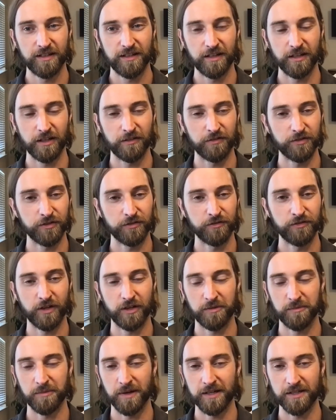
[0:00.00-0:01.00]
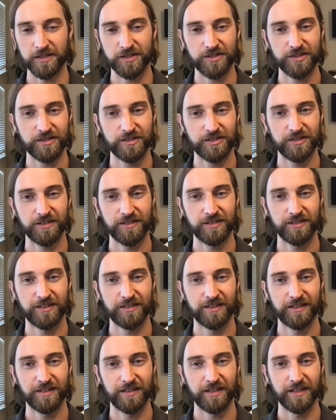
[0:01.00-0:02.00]
I love you very much
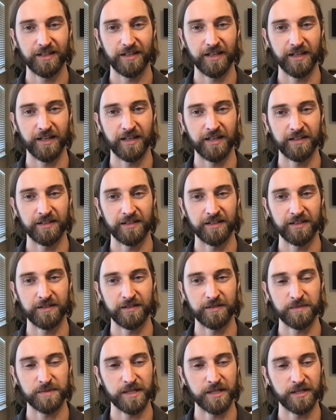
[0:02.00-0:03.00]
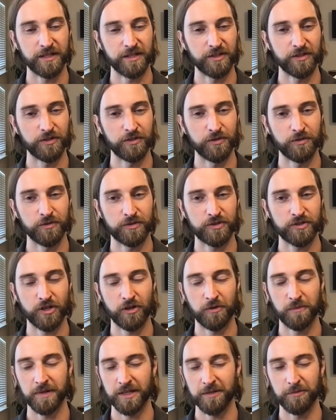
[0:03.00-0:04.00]
and sending you
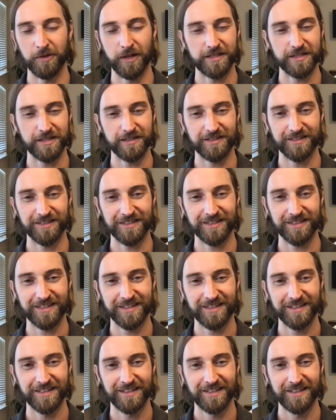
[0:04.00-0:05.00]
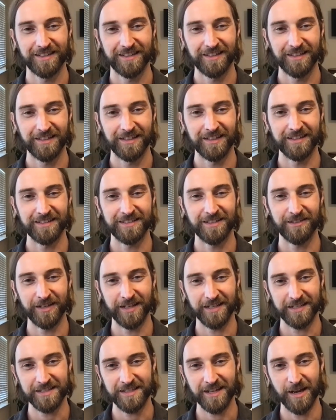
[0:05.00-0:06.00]
so many blessings. Until
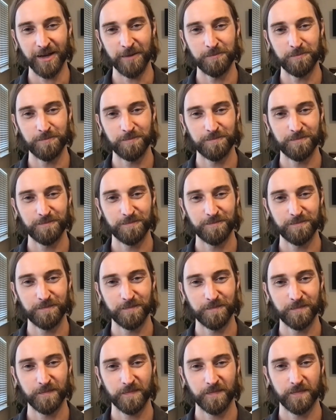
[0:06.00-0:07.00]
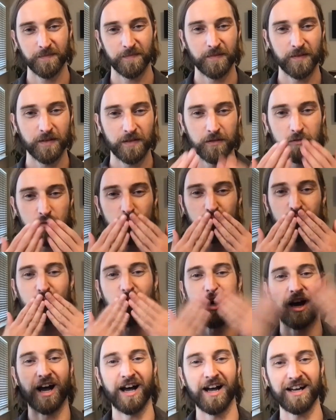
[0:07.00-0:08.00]
next time.
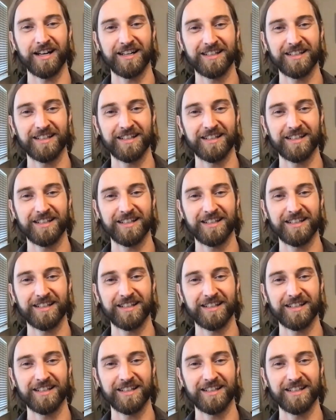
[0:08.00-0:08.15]
Mwah.